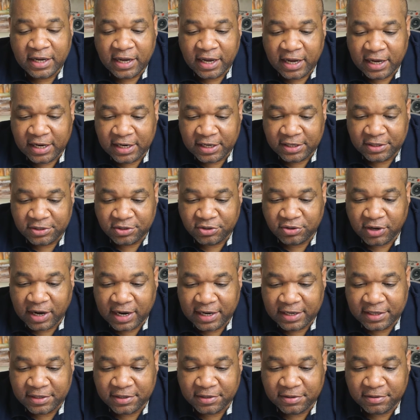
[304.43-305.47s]
and
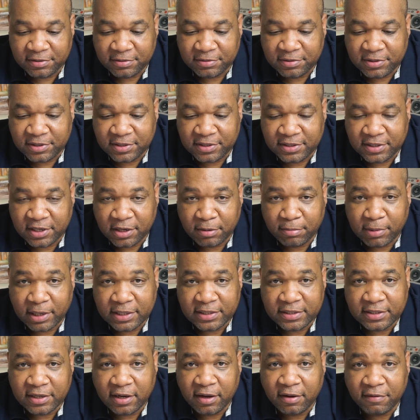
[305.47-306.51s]
tried to center
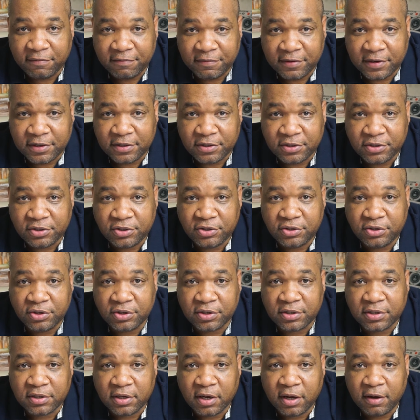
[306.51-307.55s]
myself and
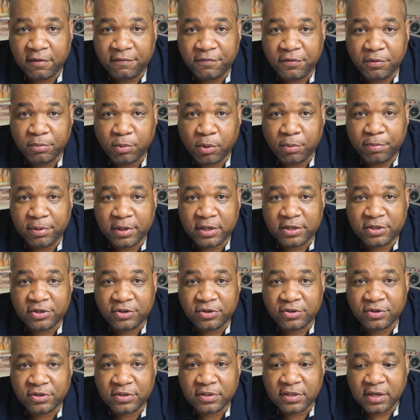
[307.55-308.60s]
took a few more
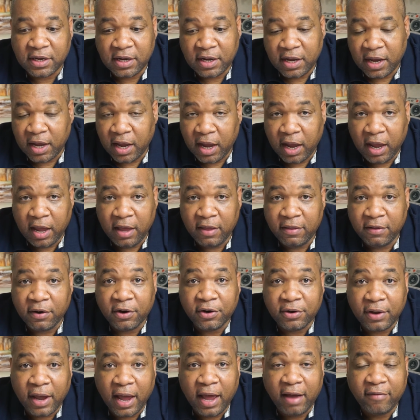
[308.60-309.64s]
pictures, And there
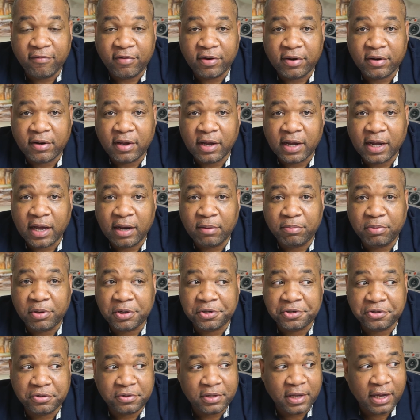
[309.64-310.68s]
you have it. I got a
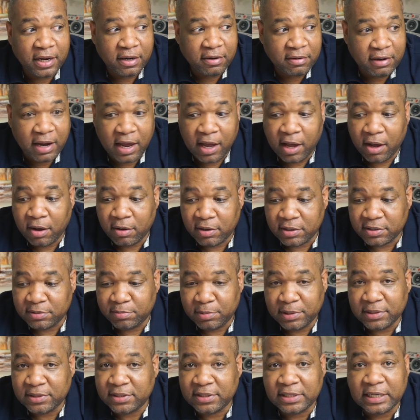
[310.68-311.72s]
picture that now has
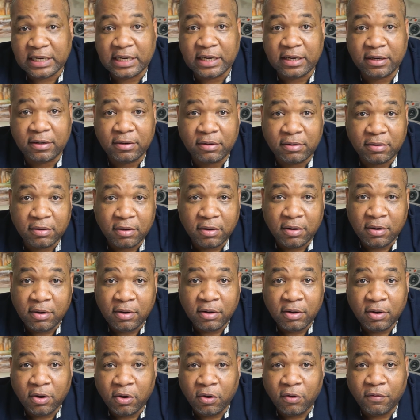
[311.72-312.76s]
been seen
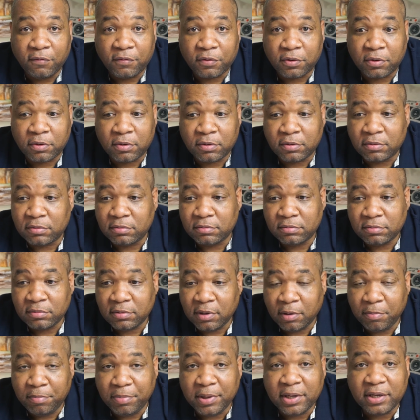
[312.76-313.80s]
over
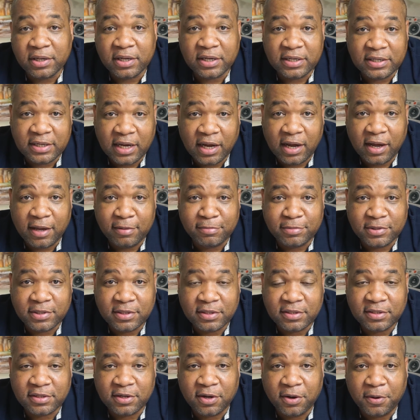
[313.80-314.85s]
a billion times.
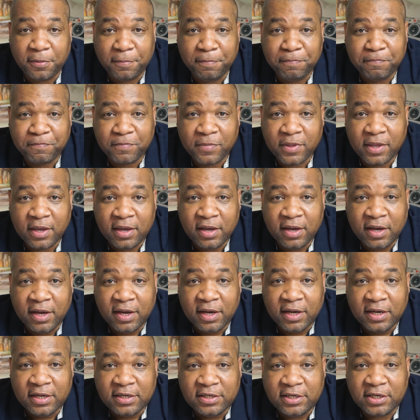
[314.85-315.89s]
So
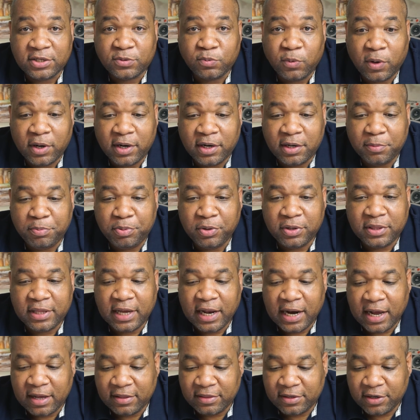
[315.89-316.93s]
just wanted to put
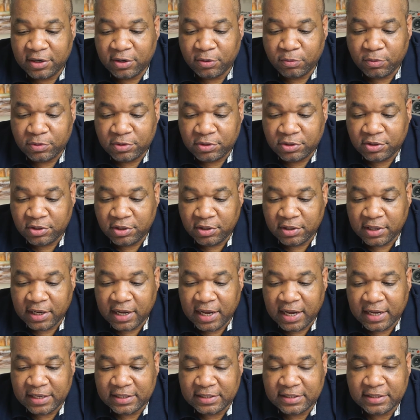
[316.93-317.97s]
that out there to you
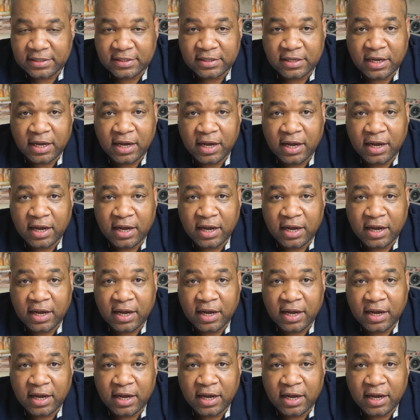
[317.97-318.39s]
guys.